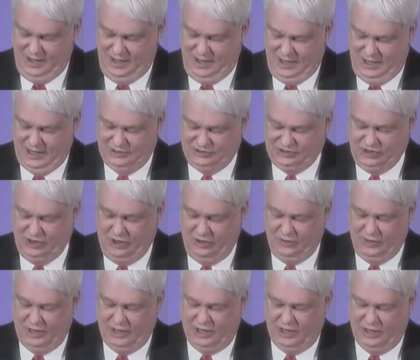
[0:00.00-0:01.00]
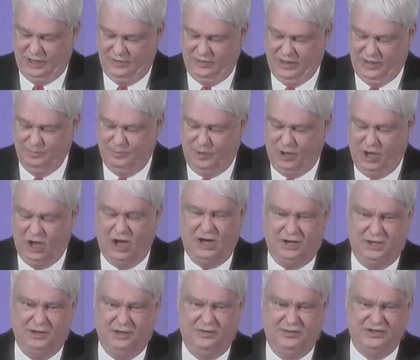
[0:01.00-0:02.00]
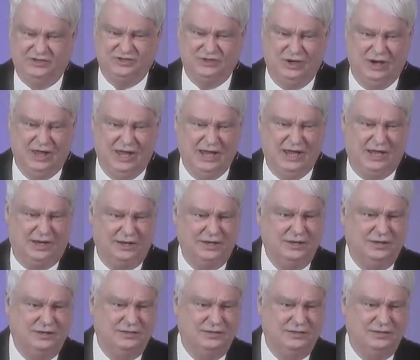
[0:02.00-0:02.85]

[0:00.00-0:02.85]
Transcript: And so uh, they bought this land